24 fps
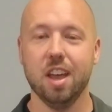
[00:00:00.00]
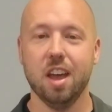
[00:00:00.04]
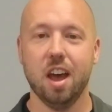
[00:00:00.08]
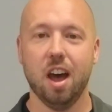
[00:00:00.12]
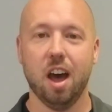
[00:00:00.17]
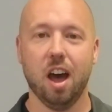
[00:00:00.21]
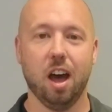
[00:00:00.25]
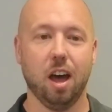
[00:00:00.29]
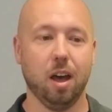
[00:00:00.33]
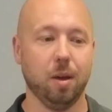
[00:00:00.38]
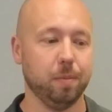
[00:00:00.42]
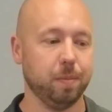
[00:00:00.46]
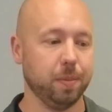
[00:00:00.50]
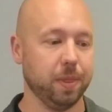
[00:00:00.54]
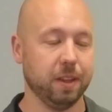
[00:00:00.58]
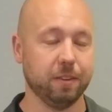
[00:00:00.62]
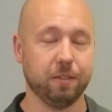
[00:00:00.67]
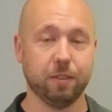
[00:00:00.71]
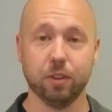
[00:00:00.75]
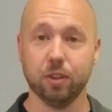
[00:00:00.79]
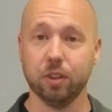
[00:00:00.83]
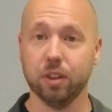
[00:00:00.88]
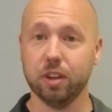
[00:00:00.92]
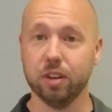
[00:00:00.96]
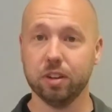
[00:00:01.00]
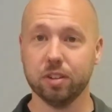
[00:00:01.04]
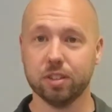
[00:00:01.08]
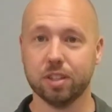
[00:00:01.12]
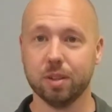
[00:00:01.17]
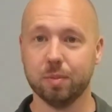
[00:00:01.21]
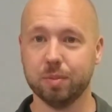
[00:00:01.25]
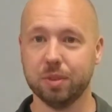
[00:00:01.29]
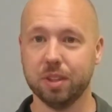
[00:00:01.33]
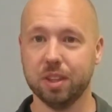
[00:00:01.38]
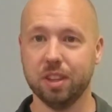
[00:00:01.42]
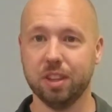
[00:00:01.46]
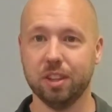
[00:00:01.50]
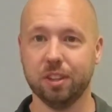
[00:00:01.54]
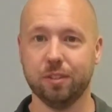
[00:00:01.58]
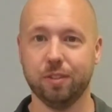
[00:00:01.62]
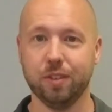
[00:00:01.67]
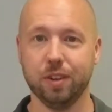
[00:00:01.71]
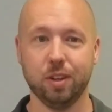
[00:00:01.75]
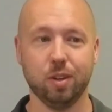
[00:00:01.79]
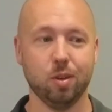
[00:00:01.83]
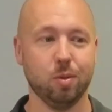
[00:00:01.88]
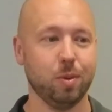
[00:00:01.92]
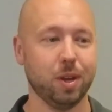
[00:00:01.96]
If you learned something in this
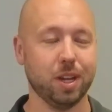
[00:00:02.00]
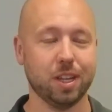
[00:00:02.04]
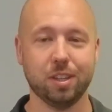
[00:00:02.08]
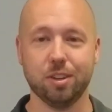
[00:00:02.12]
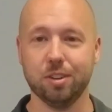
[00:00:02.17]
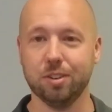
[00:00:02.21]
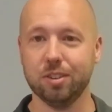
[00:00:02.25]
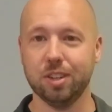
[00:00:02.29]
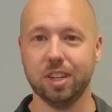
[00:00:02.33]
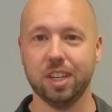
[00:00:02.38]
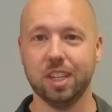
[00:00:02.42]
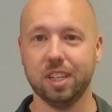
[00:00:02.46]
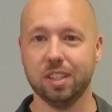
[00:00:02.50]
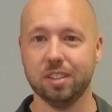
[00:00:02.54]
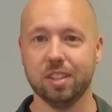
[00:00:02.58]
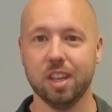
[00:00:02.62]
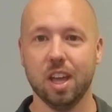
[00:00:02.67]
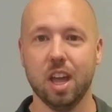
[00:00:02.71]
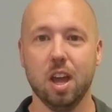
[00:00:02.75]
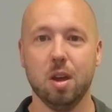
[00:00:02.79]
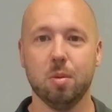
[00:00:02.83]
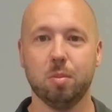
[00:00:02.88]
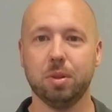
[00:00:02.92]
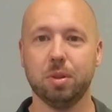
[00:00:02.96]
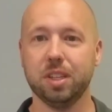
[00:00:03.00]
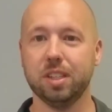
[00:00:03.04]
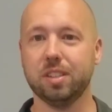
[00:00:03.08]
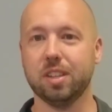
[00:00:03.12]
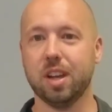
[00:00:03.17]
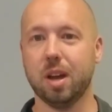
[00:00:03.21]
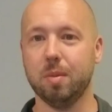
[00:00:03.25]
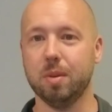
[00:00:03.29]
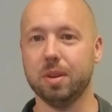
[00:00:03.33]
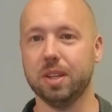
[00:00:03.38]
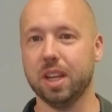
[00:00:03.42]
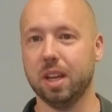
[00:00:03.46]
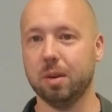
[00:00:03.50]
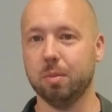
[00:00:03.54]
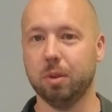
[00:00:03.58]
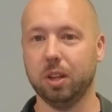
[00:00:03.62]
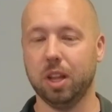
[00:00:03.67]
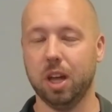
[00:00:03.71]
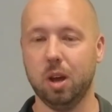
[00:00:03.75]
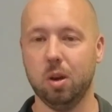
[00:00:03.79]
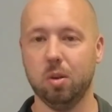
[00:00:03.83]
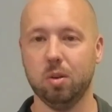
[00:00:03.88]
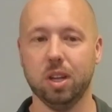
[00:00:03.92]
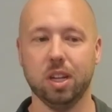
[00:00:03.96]
video about your knees, please comment down
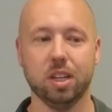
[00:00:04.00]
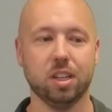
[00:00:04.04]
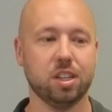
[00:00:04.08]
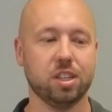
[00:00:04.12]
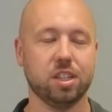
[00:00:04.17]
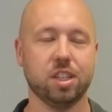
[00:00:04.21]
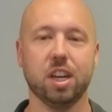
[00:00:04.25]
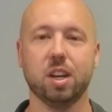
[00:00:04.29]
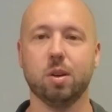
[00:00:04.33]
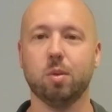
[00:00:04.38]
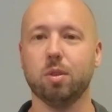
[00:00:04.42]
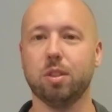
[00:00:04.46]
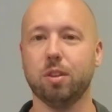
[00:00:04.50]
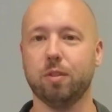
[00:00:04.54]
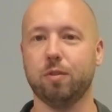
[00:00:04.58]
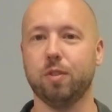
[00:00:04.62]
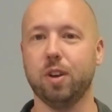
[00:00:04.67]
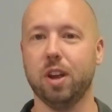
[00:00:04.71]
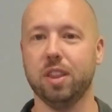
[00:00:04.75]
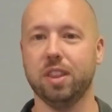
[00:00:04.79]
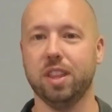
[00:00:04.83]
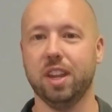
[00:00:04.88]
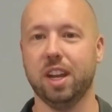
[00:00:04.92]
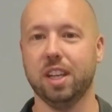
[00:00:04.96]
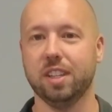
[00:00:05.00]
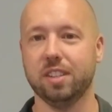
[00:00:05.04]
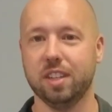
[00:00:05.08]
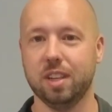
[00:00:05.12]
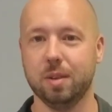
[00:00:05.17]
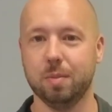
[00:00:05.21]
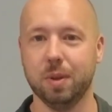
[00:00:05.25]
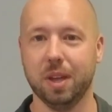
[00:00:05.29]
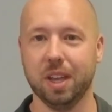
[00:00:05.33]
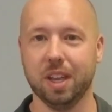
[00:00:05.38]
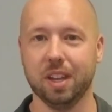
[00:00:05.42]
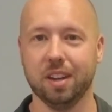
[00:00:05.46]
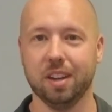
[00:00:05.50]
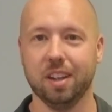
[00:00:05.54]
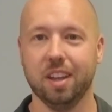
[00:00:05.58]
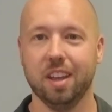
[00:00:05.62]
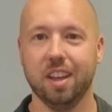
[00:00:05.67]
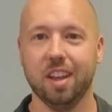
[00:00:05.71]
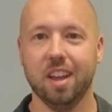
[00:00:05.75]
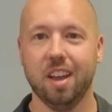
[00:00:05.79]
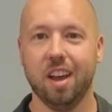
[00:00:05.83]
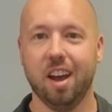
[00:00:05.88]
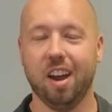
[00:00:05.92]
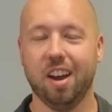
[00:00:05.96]
below and share with a friend that has knee pain.
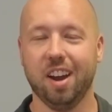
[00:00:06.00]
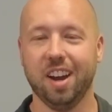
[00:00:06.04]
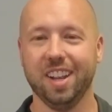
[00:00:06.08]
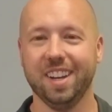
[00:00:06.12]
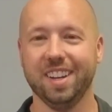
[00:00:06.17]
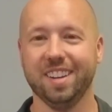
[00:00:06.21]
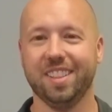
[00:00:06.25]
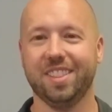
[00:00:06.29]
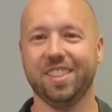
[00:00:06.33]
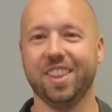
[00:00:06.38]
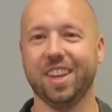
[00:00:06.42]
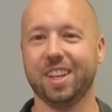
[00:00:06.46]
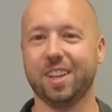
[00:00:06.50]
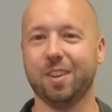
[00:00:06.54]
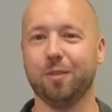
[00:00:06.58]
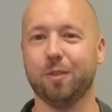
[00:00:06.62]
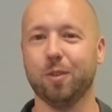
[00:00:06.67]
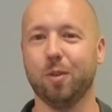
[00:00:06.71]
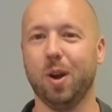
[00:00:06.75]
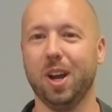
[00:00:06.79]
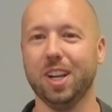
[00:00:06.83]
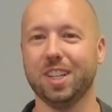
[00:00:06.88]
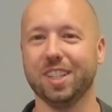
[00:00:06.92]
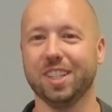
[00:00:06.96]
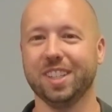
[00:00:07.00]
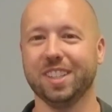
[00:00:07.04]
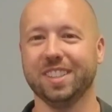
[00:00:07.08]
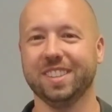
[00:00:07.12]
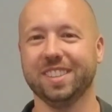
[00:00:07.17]
All right, thank you for watching.